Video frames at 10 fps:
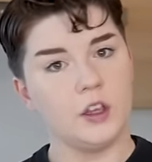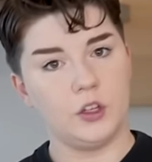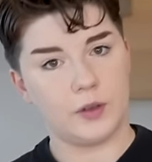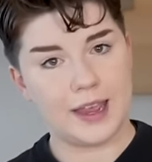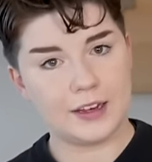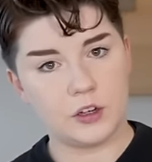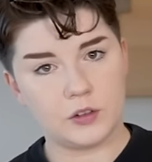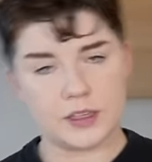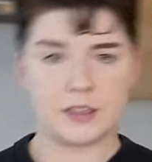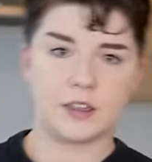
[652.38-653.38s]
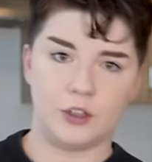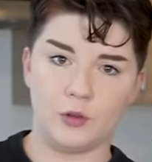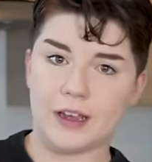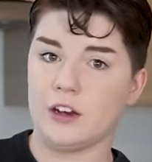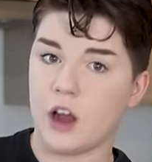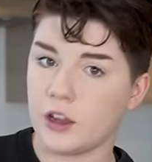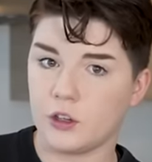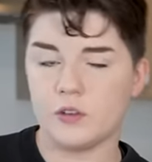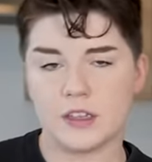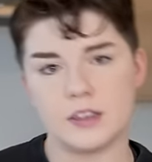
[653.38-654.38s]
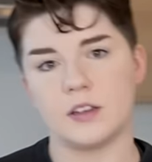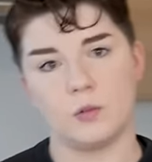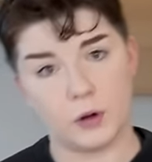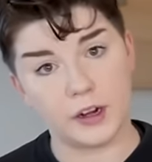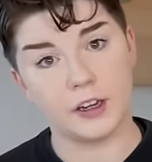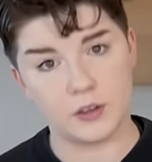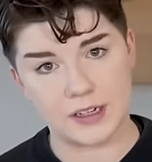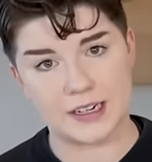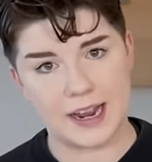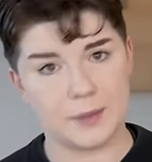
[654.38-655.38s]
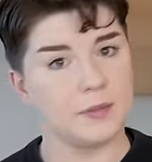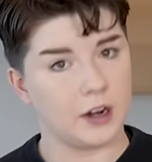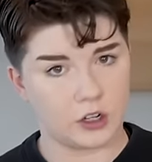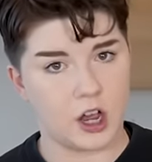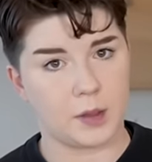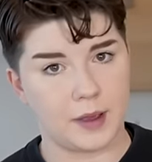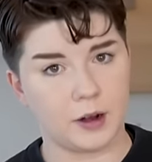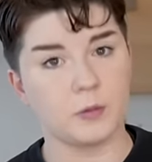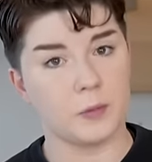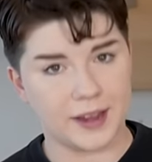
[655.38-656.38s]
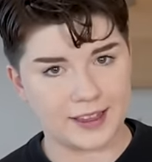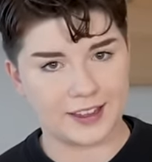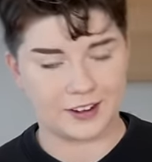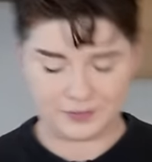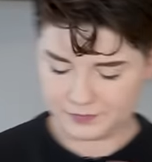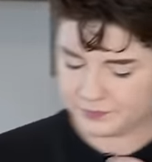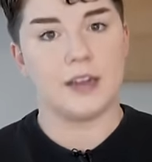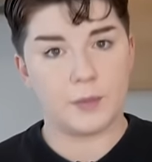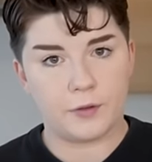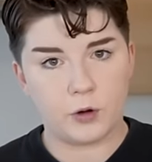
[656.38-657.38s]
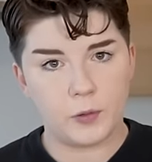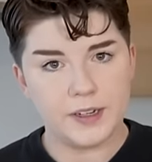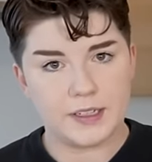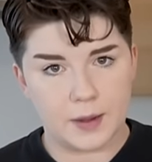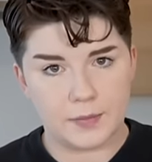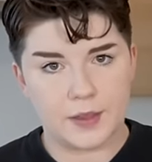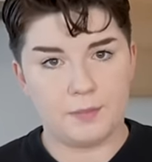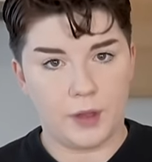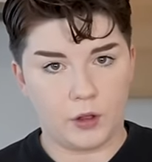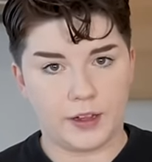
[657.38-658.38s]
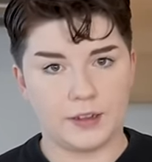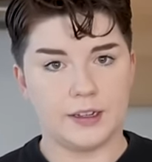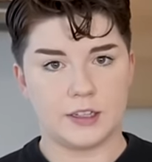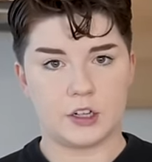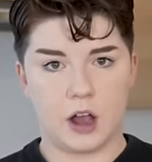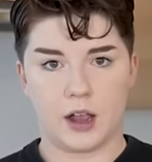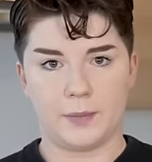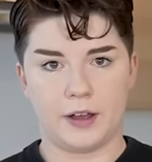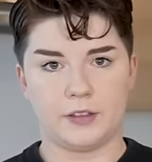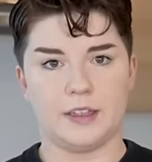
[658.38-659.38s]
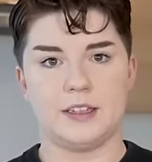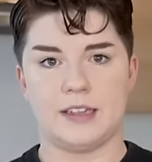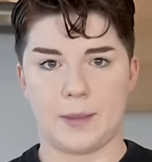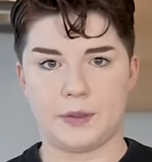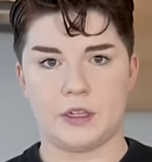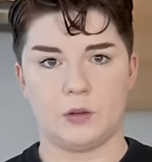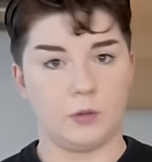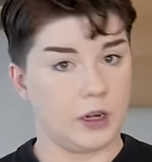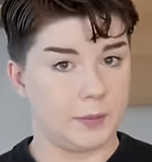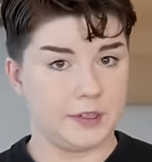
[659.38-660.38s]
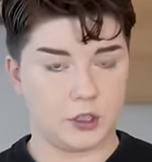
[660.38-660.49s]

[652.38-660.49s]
you can use this, you cannot use this. We're gonna use it today and I'll talk about it when we get there. Now, before we dump the milk in, let's talk about the steps we're gonna be